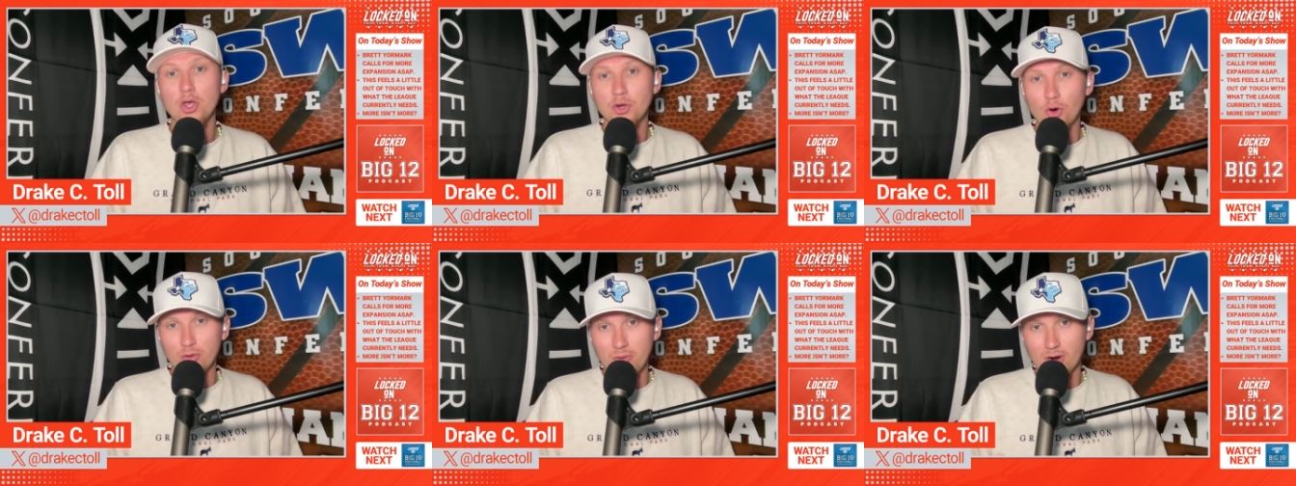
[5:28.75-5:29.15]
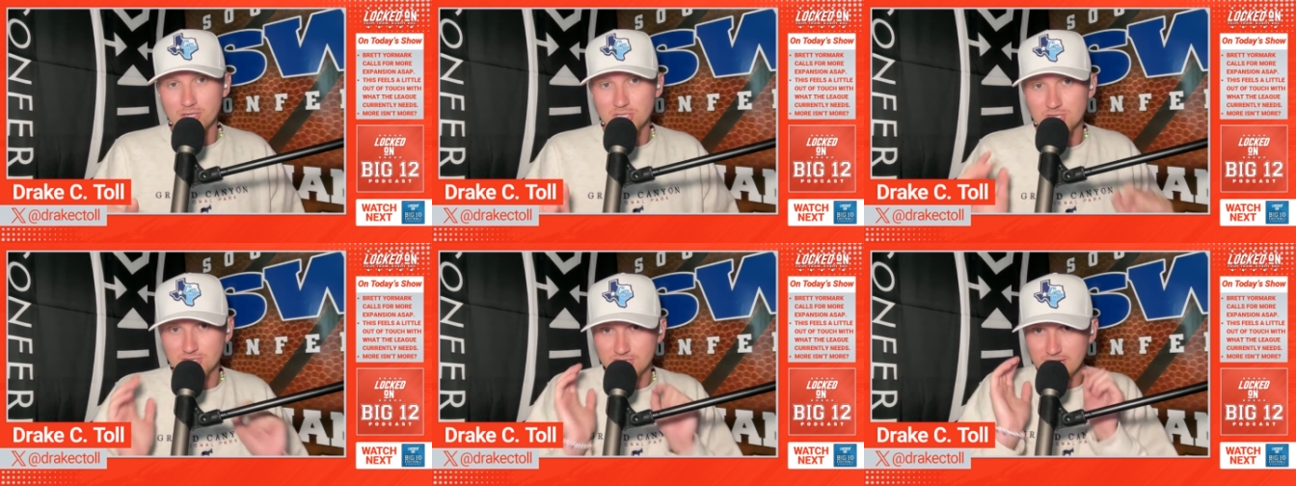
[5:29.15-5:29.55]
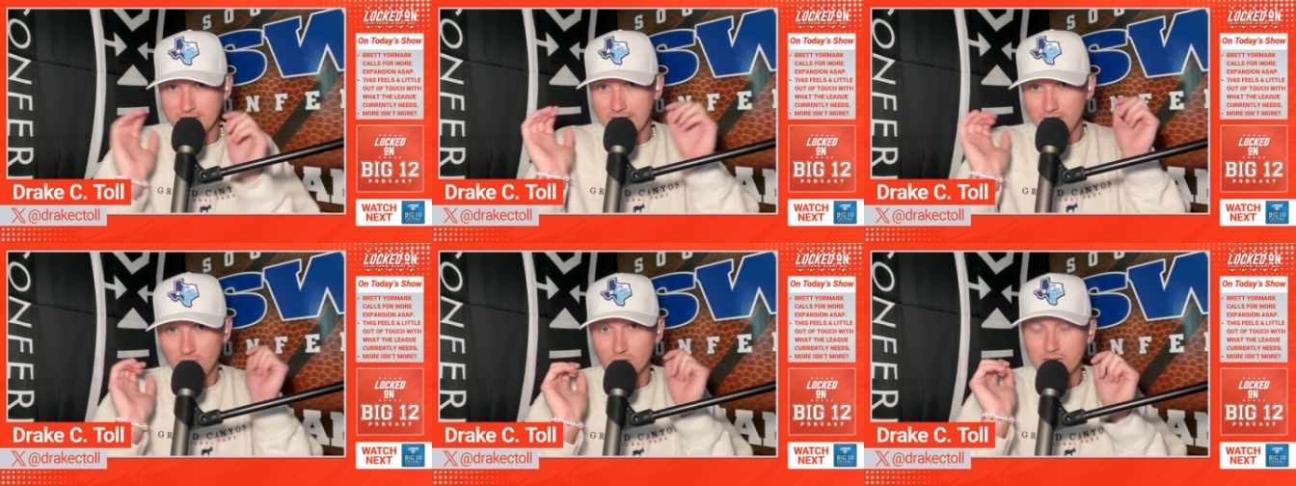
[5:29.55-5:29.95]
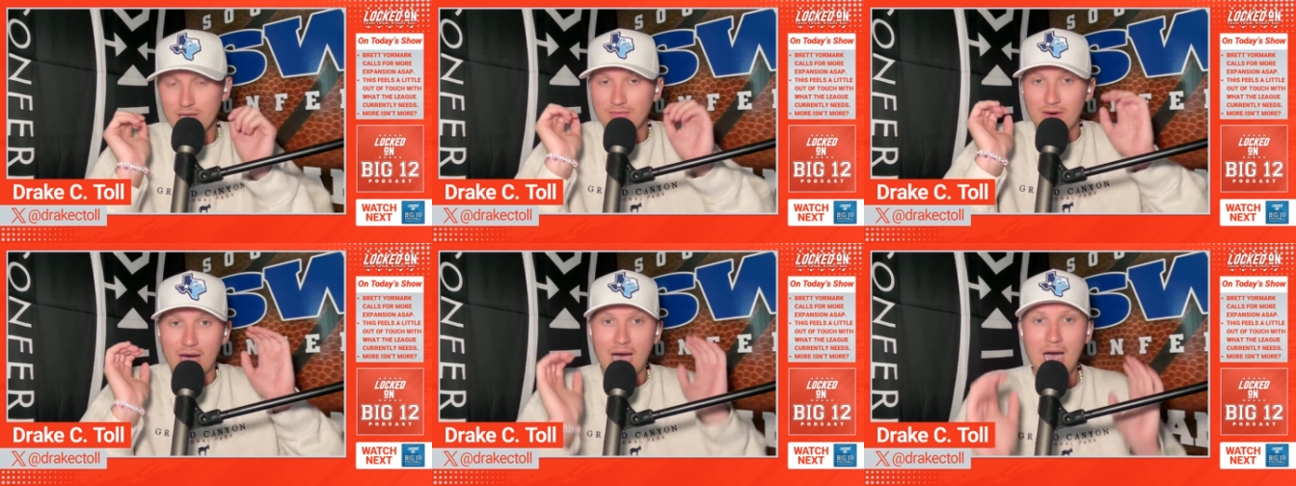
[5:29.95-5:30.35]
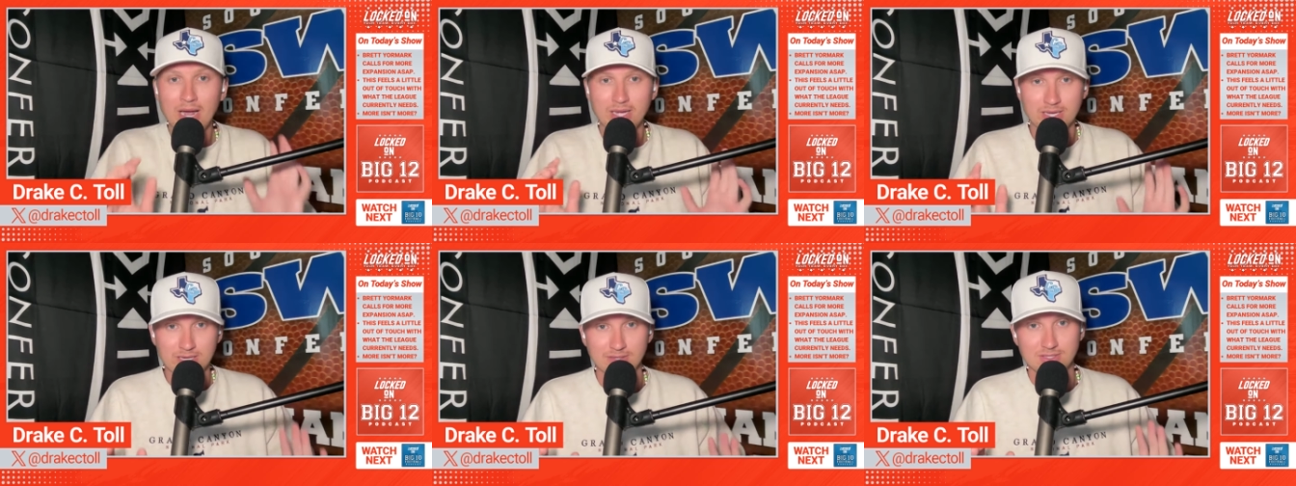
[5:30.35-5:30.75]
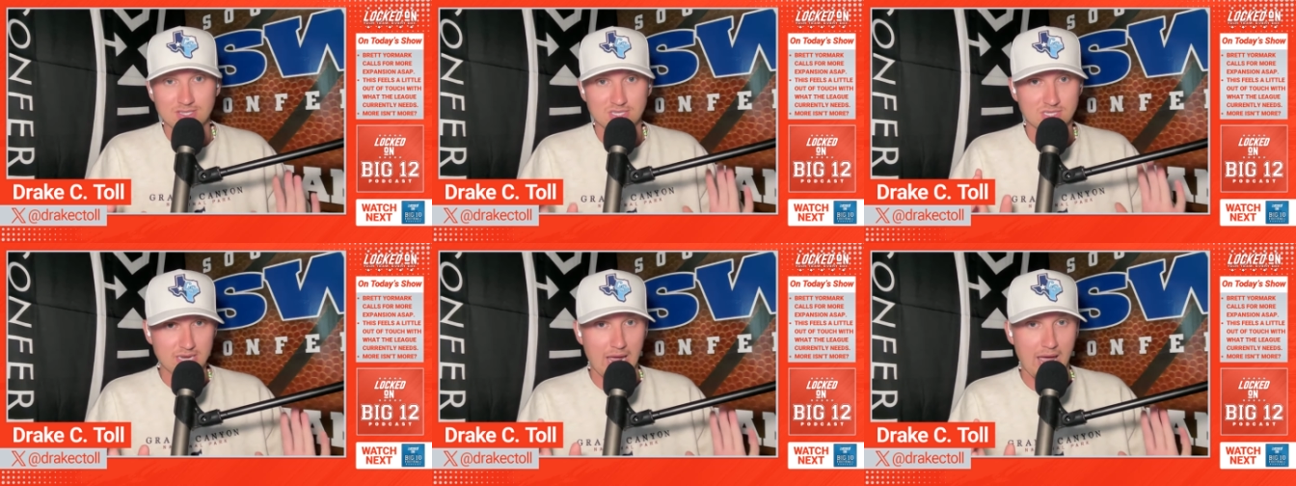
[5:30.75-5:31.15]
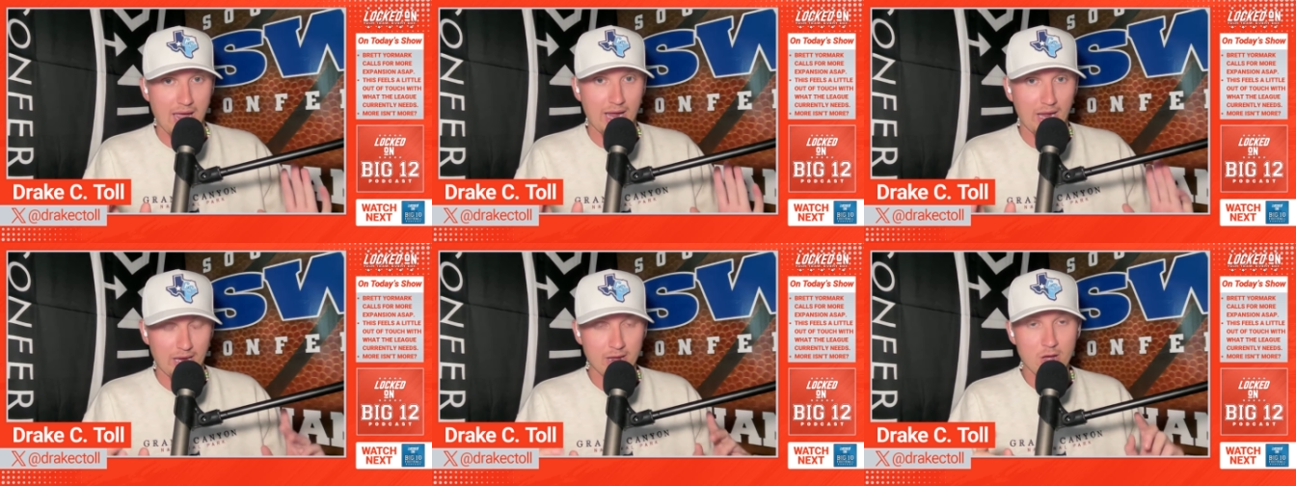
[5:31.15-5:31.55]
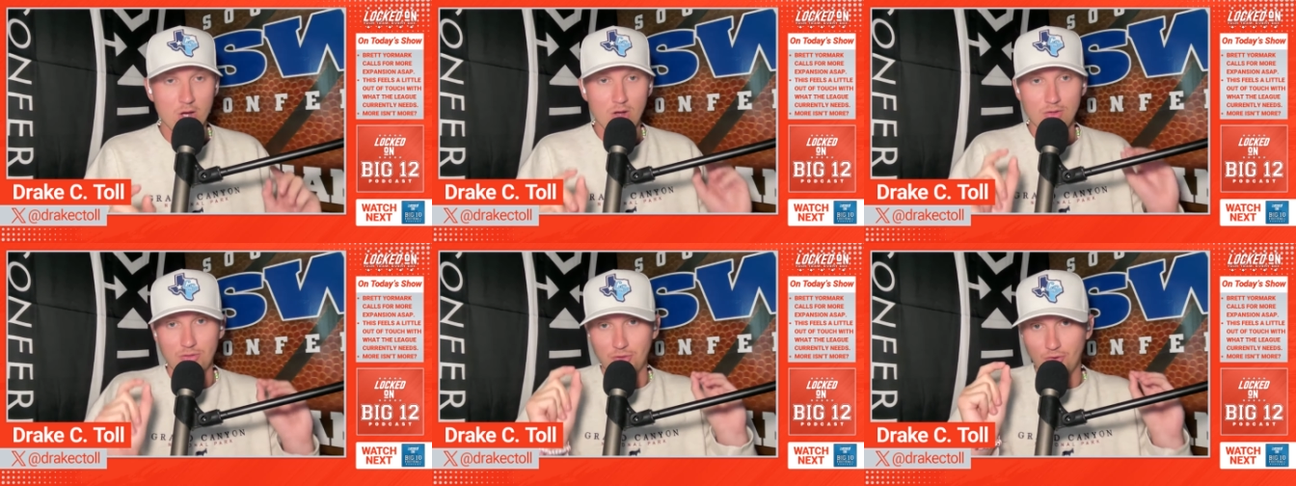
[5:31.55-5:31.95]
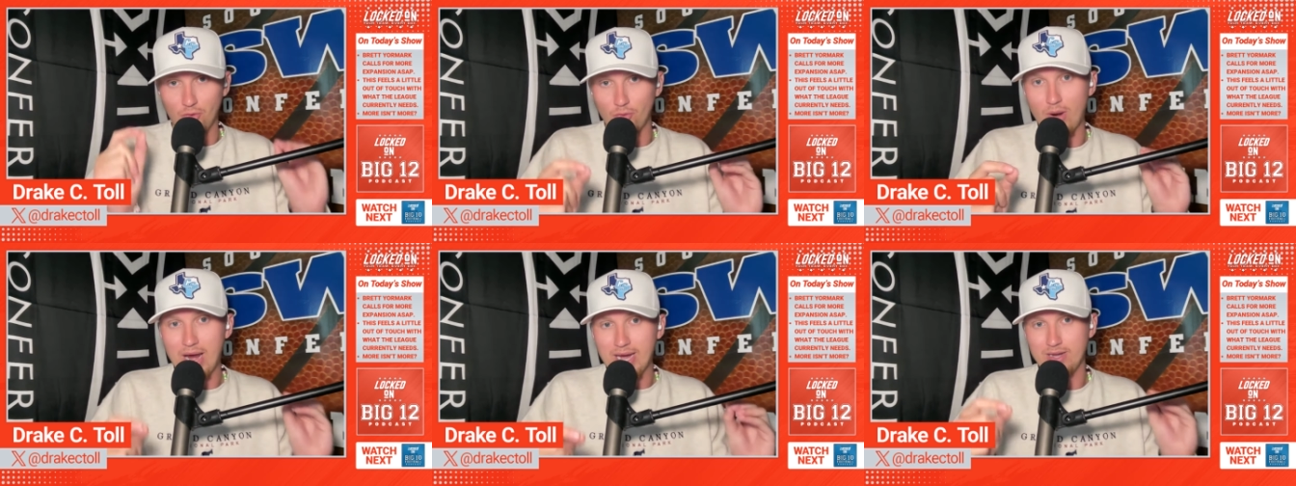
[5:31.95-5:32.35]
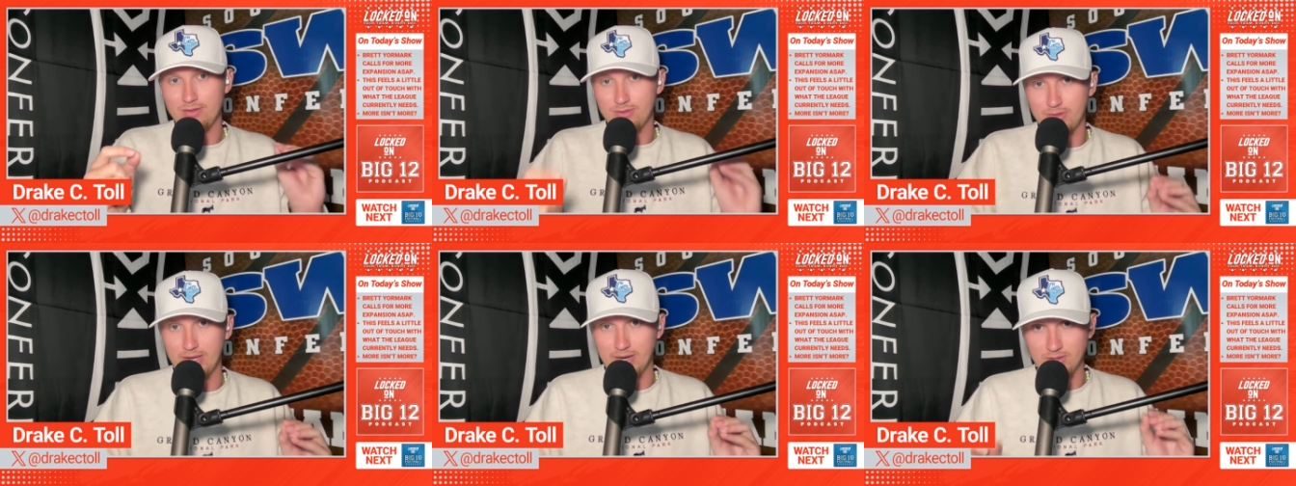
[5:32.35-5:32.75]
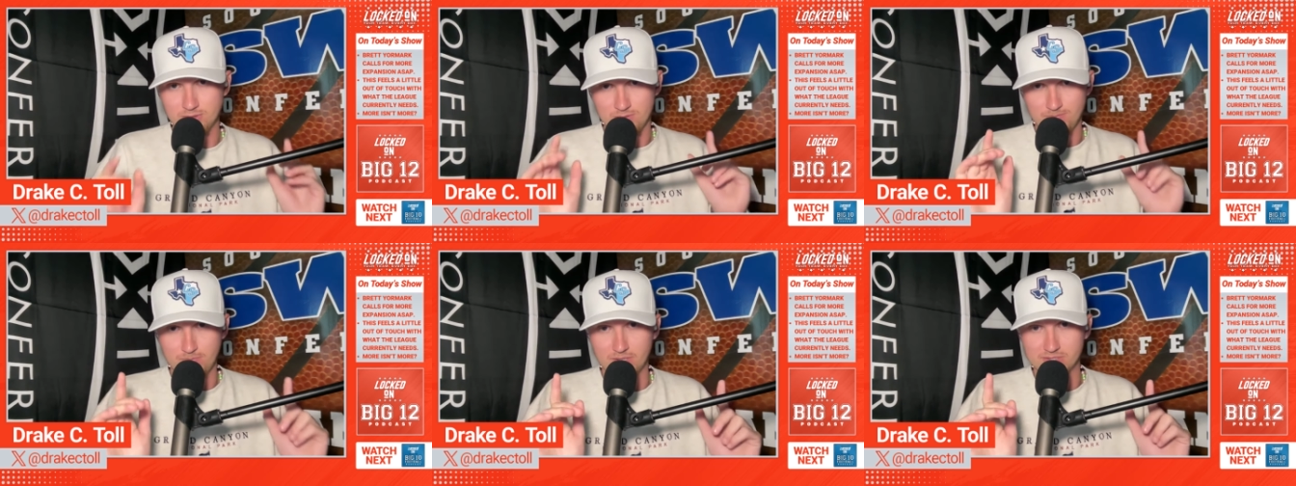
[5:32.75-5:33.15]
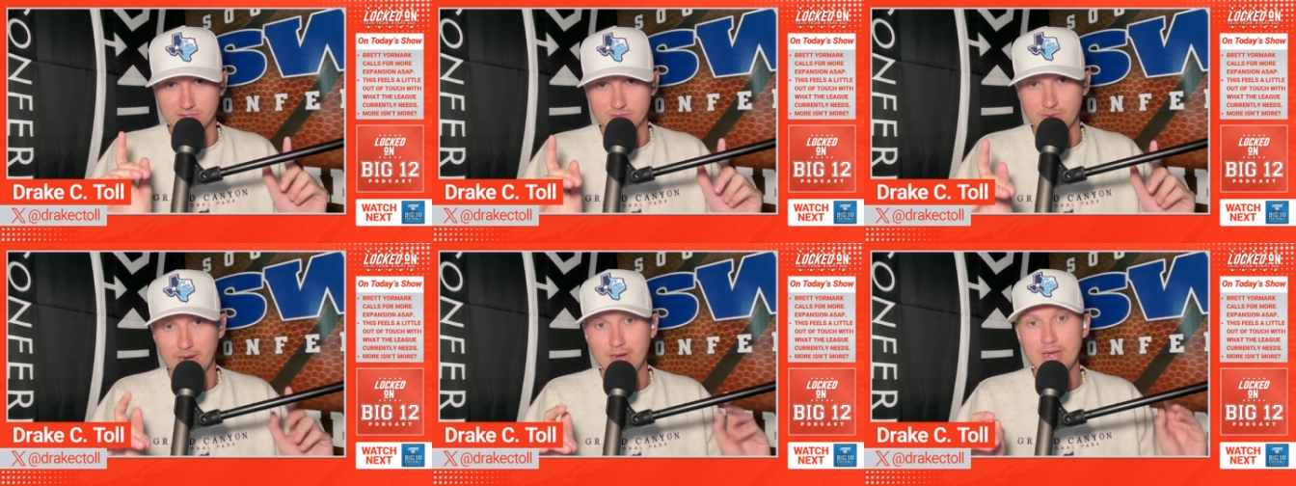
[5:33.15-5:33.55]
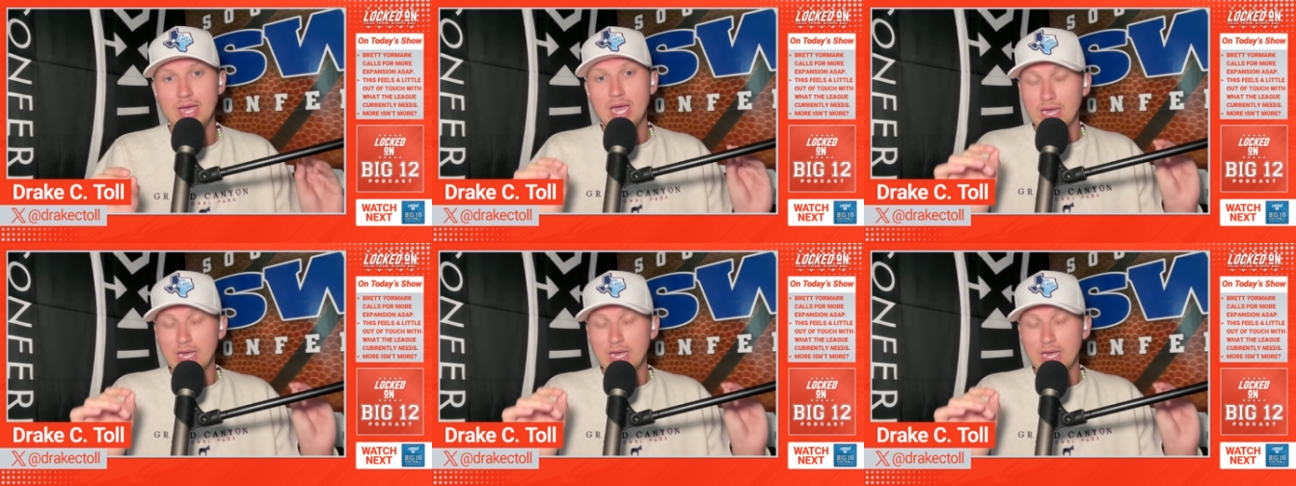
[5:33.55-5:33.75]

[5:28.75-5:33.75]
Yormark's just saying, hey, look, if I can say the right things, businessman,